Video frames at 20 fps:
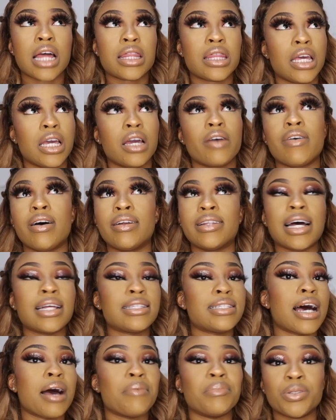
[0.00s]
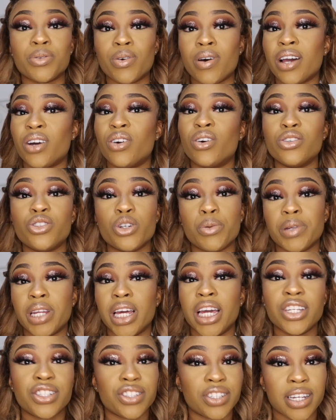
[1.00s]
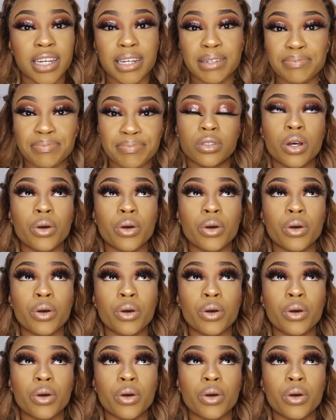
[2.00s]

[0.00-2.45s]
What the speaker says: I think around that time as well, I got a job in H&M.